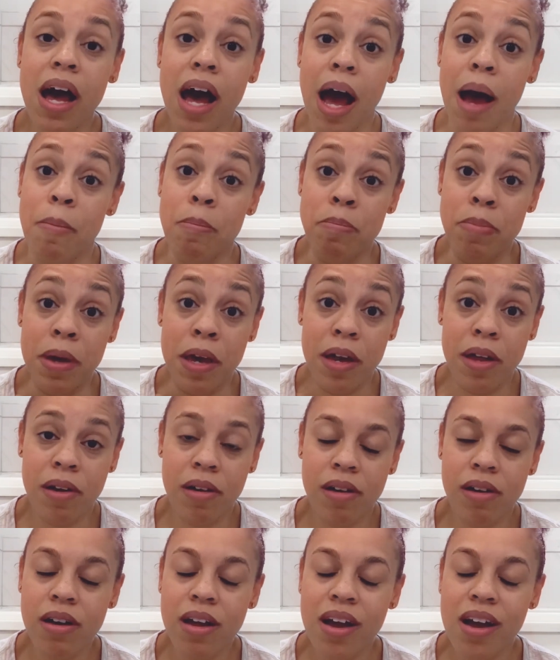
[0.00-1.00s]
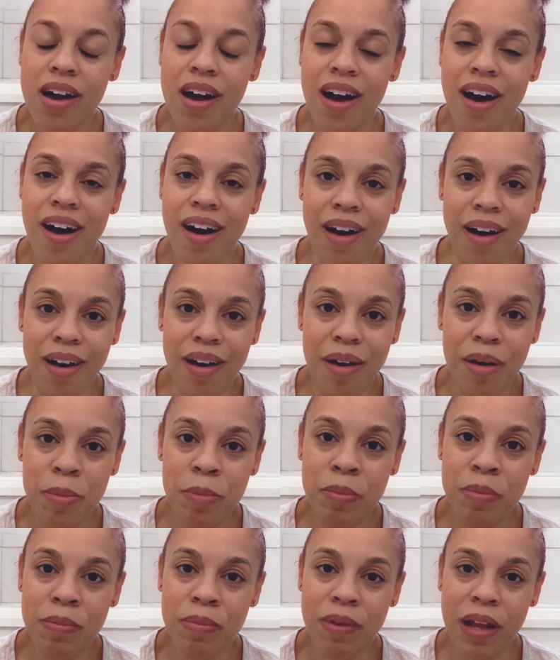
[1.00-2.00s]
I'm better.
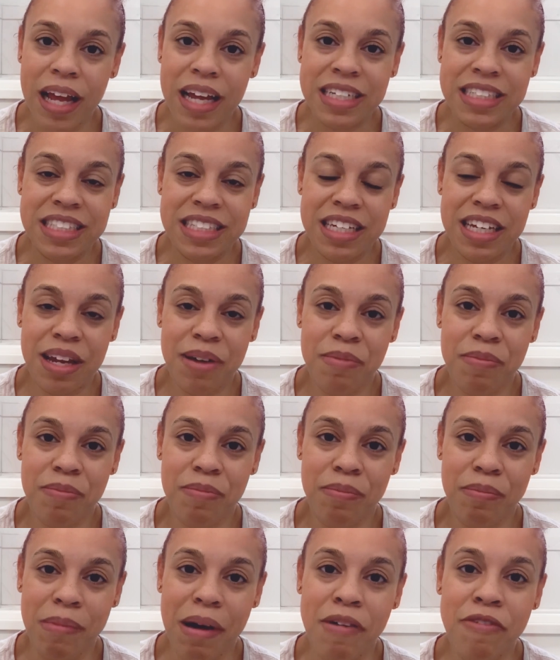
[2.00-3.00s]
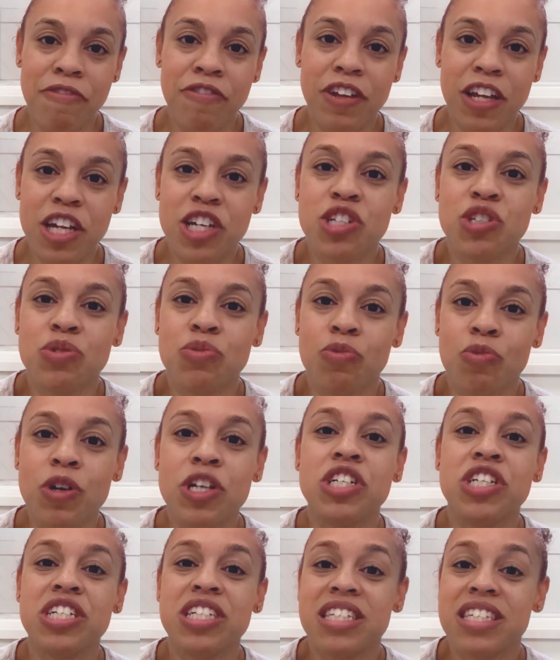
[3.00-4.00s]
Like I said, my flesh
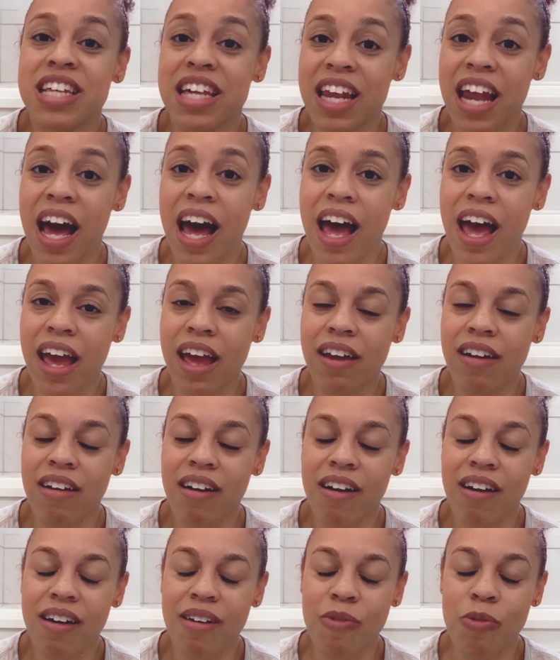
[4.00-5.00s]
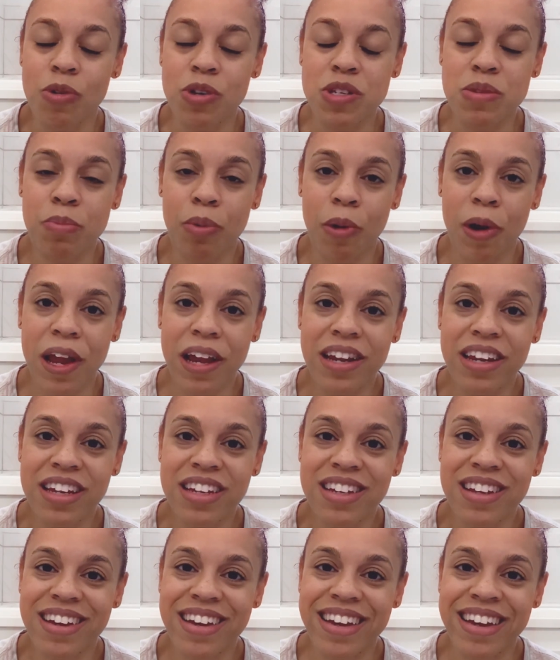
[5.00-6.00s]
wishes that I was
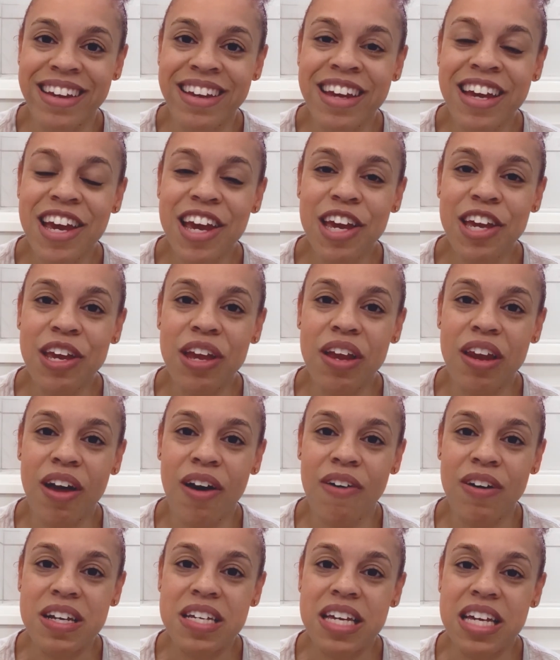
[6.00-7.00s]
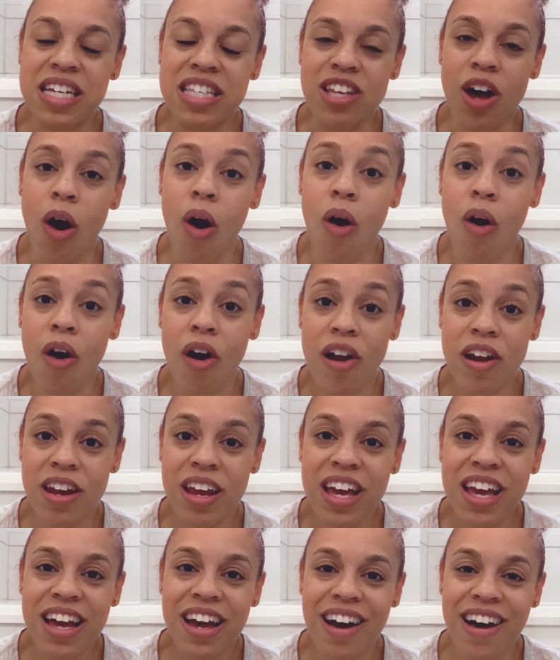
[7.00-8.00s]
pregnant, and you know, it's hard
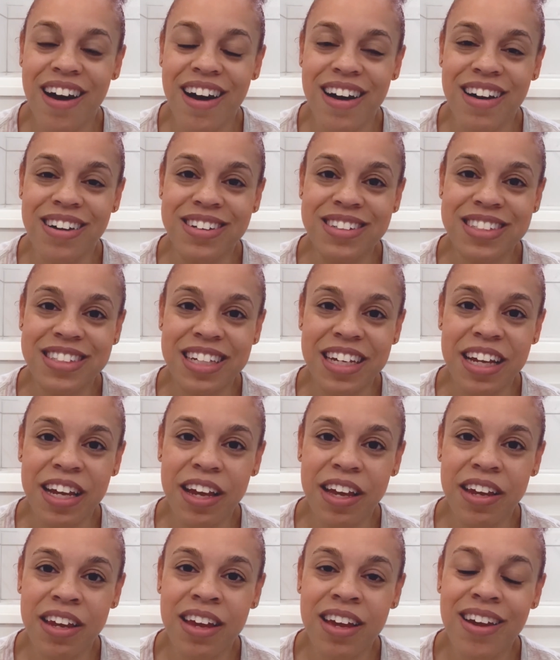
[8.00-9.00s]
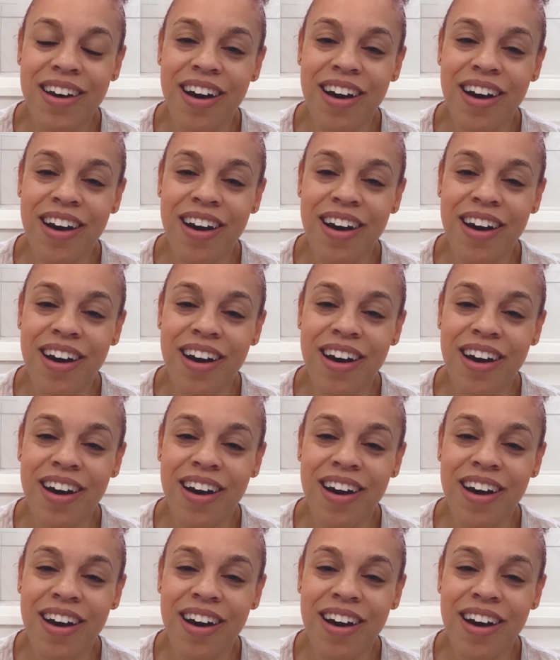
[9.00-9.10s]
seeing